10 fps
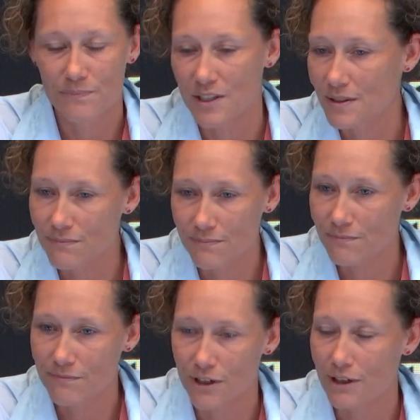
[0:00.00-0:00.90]
just
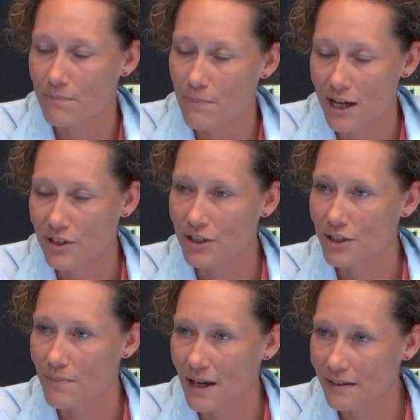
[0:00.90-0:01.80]
very
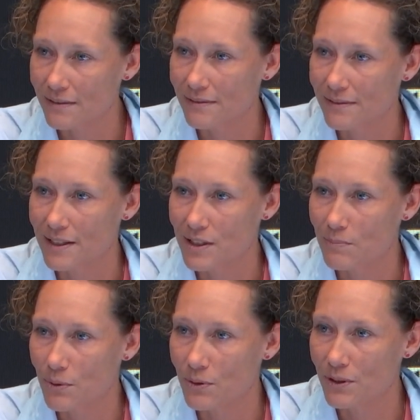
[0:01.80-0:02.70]
passionate about this
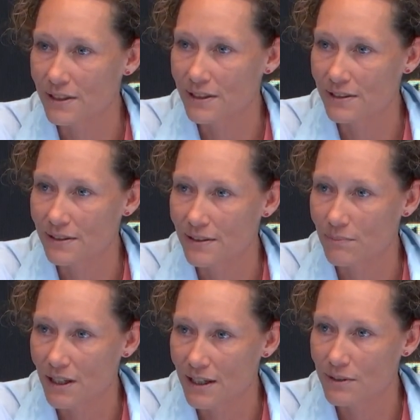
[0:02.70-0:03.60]
sport and the
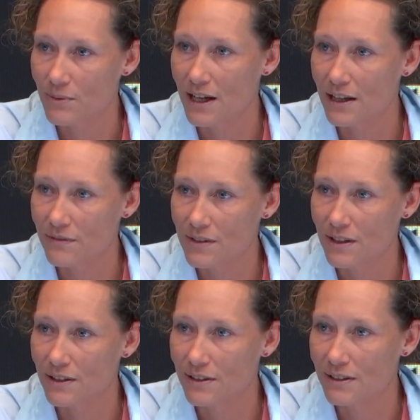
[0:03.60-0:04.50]
players we have.
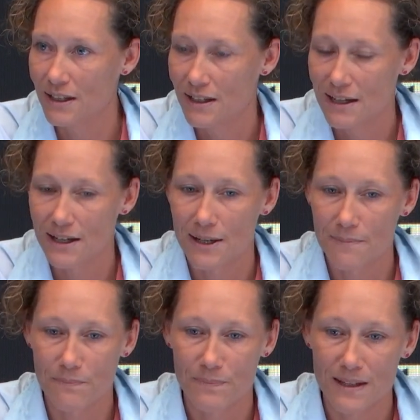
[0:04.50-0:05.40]
So
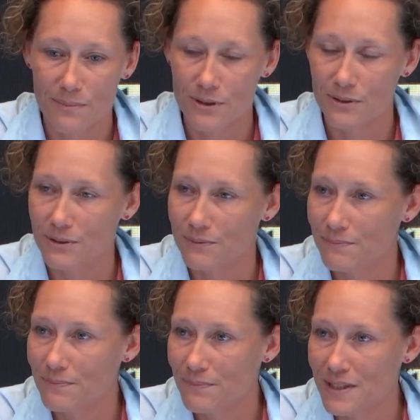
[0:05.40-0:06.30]
I'm sure
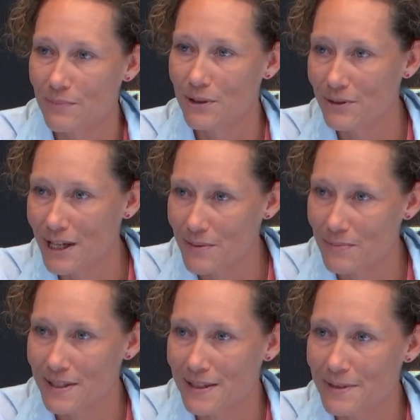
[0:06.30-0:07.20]
someone will keep me
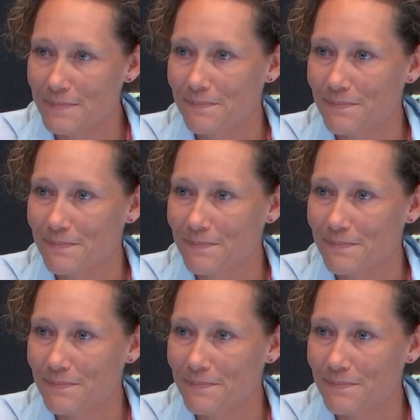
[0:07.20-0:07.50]
busy.